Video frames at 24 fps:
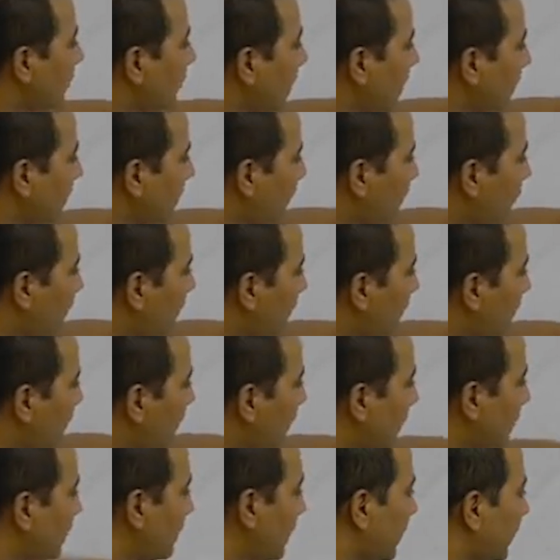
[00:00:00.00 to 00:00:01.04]
of the wool
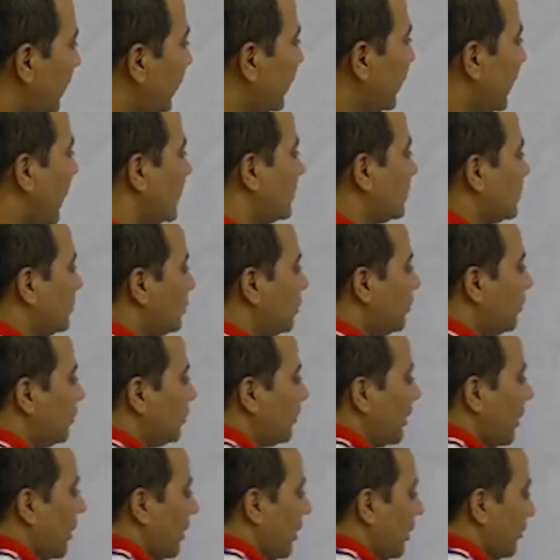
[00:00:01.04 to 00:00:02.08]
bottle. It has two
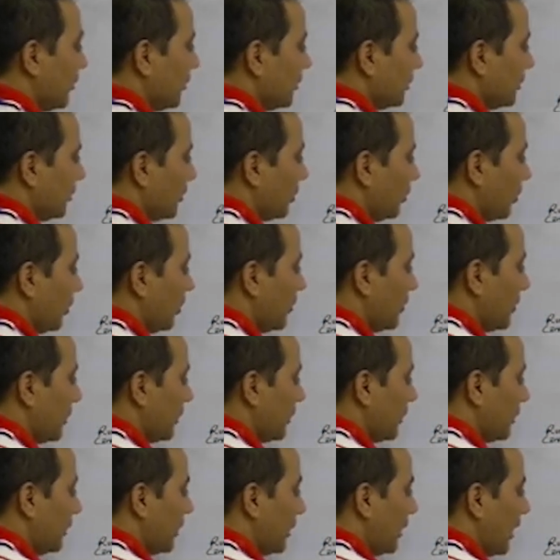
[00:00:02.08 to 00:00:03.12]
mouths. Wool
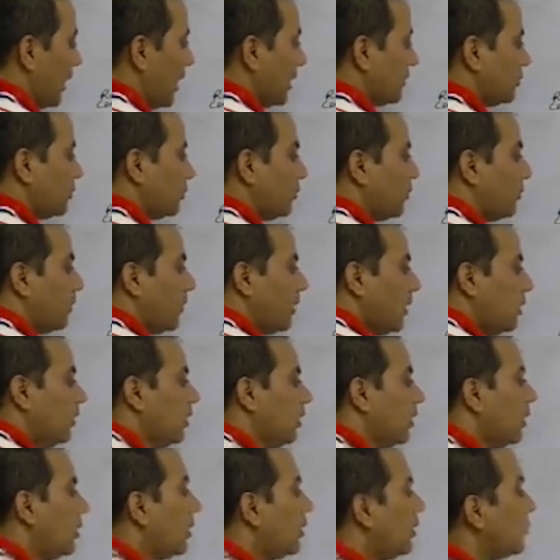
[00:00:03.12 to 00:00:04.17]
bottle has two mouths.
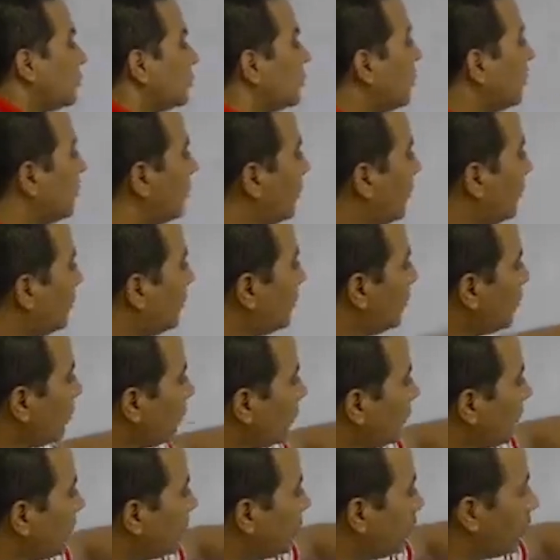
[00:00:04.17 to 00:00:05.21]
So, we put
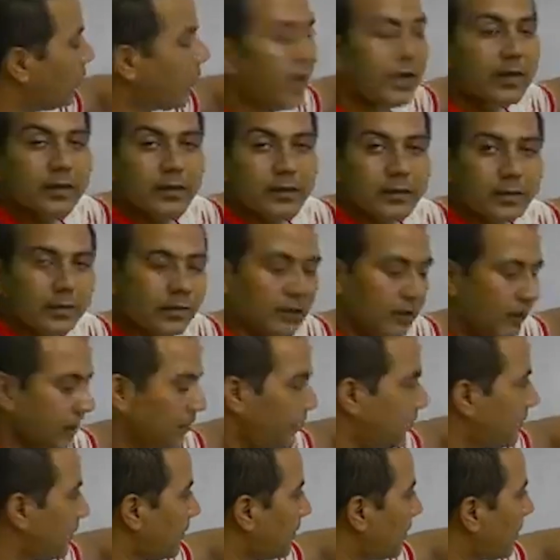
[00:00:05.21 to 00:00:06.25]
it one here.
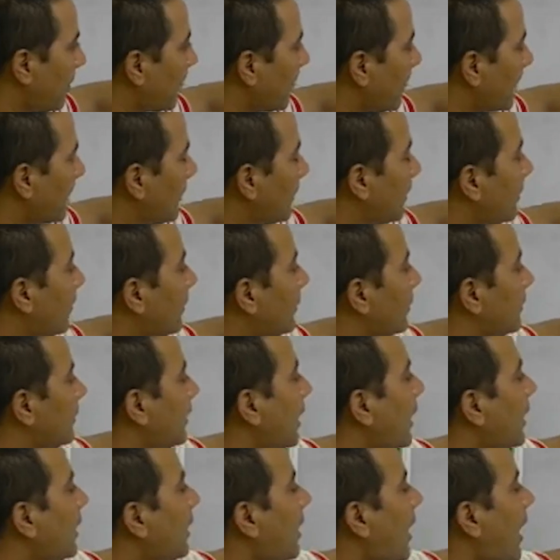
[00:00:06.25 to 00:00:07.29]

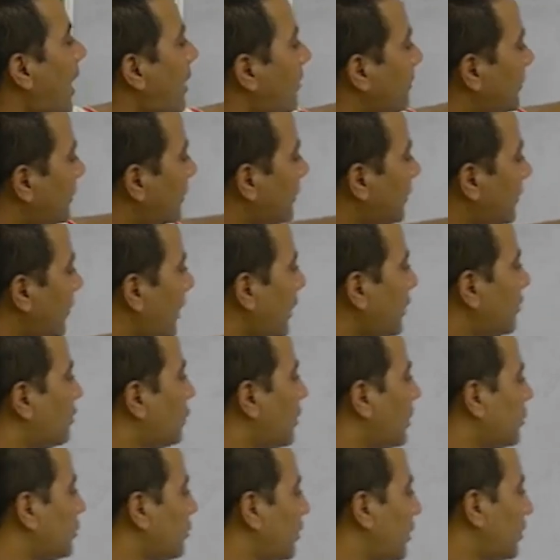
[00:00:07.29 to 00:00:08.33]
Then after that,
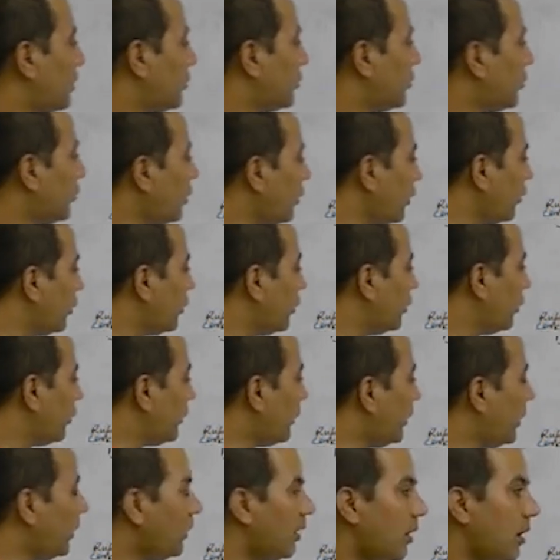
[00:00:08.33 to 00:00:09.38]
what we will do?
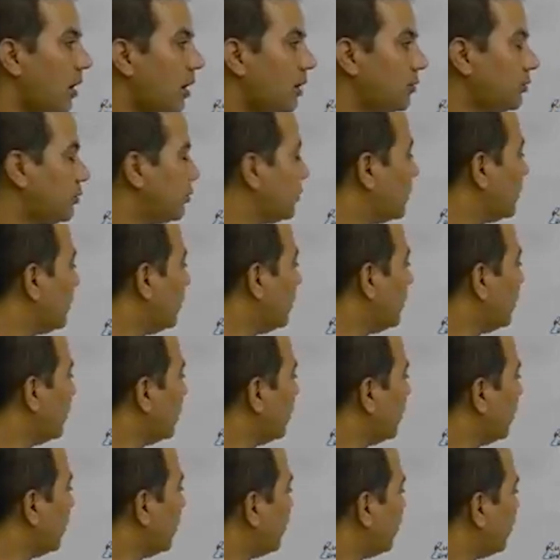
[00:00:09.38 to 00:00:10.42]
We also
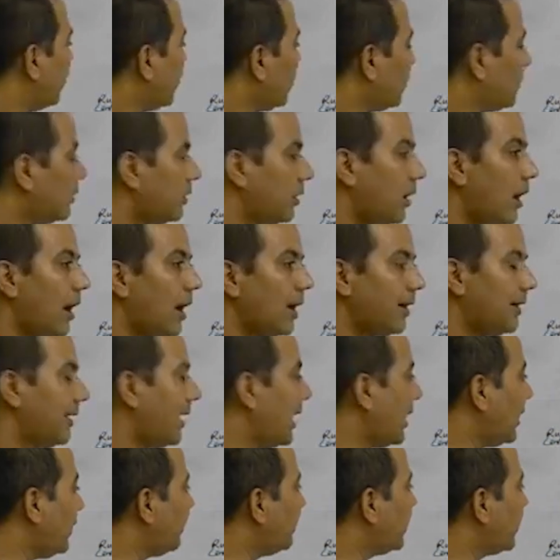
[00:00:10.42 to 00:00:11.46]
put a
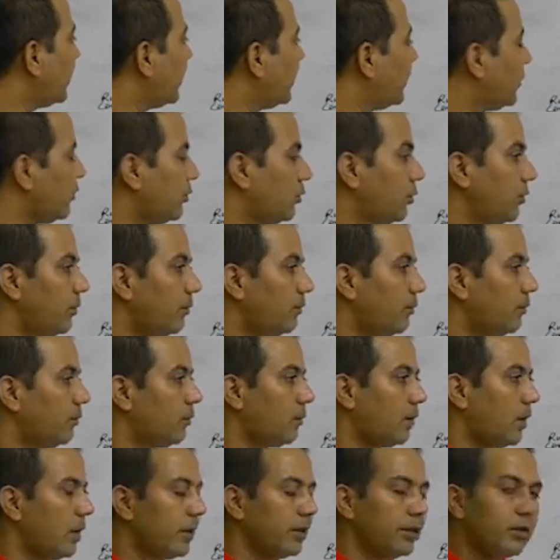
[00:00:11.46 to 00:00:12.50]
delivery tube
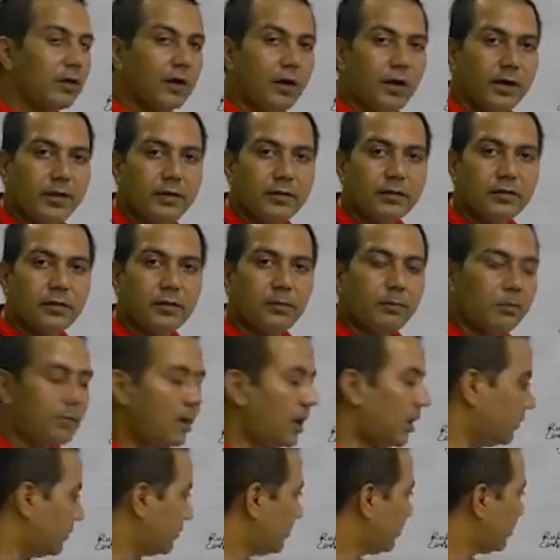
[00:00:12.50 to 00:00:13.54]
on the another
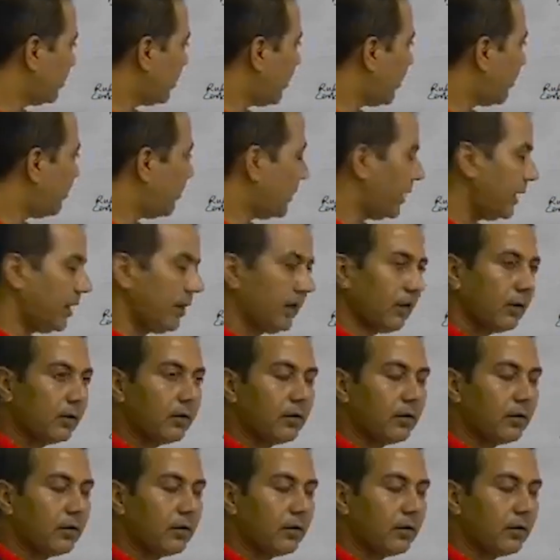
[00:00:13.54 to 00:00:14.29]
mouth opening